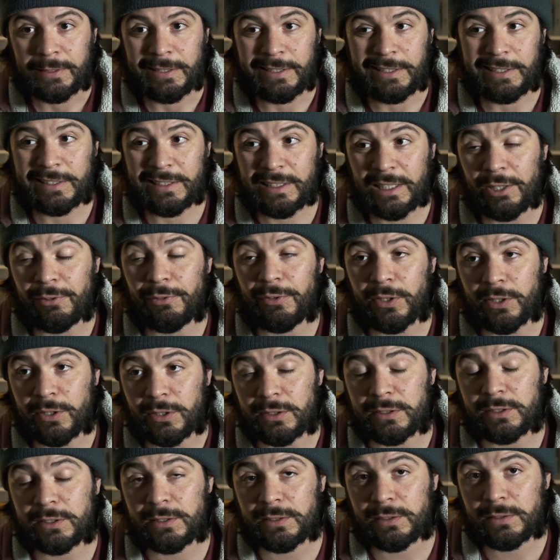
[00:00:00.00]
It's
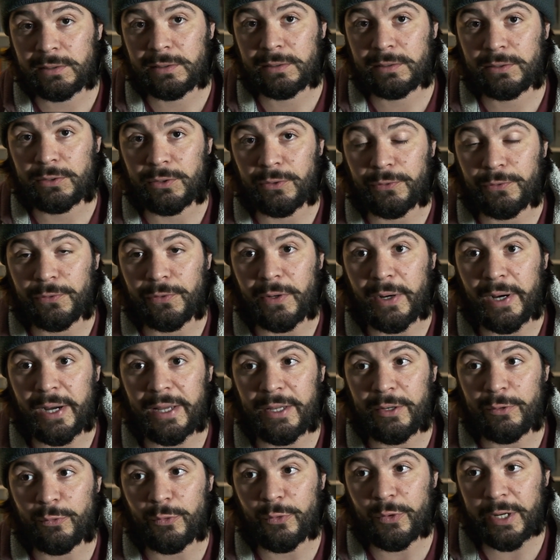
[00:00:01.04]
difficult to
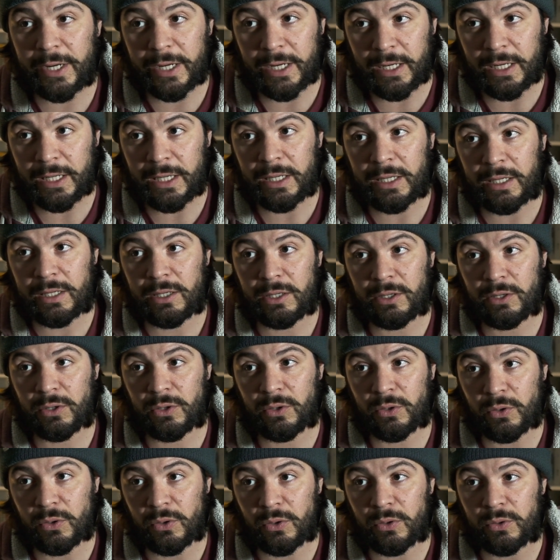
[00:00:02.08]
find really
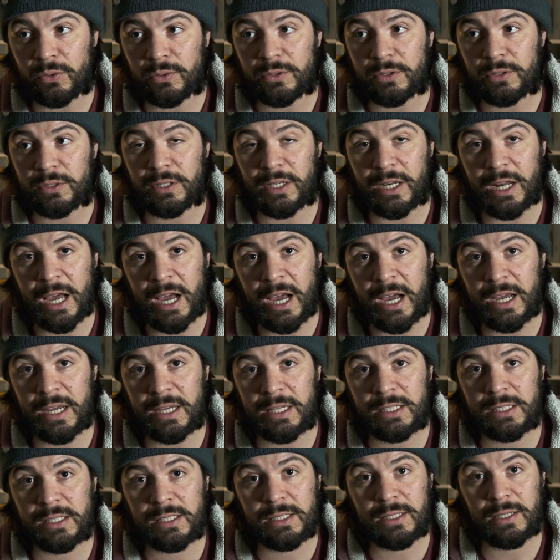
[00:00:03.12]
good,
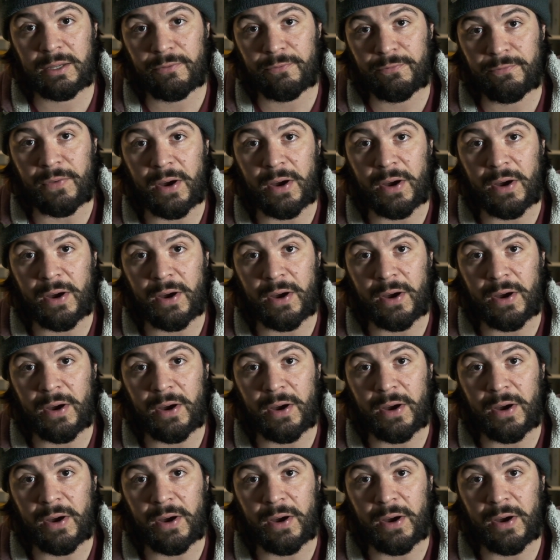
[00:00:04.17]
nice,